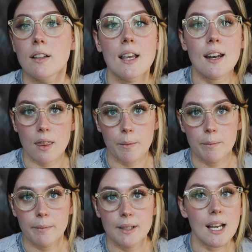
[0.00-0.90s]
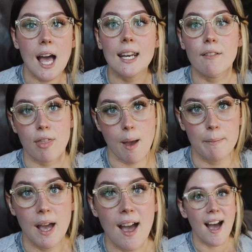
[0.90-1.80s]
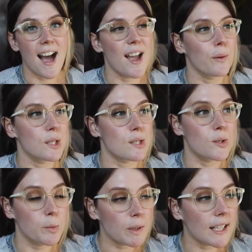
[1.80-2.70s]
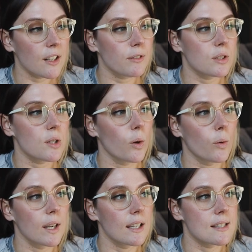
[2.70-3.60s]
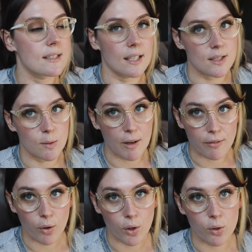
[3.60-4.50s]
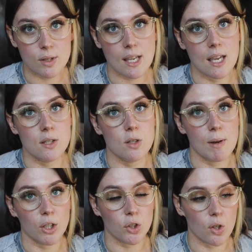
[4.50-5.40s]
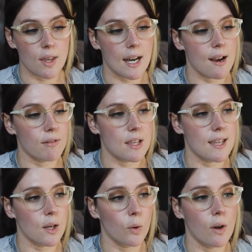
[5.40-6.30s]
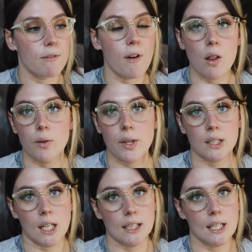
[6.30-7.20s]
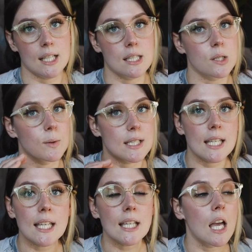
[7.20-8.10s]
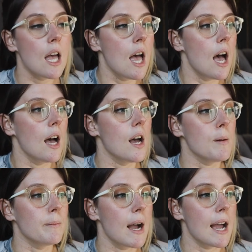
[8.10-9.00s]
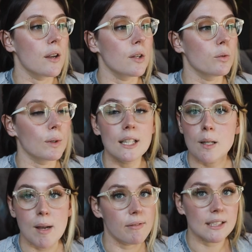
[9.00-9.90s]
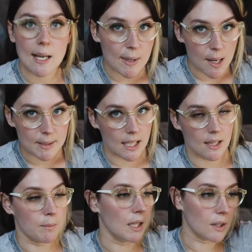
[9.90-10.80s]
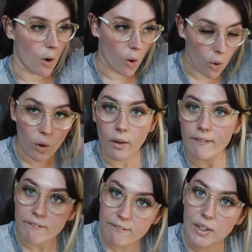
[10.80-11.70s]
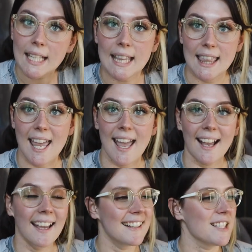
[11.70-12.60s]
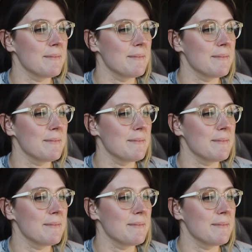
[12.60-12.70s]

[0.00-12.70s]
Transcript: None of them. None of them. I was super careful to always censor my photos and to make sure that everything followed their guidelines to a T. Um, I read them every time they update them, like the whole freaking thing,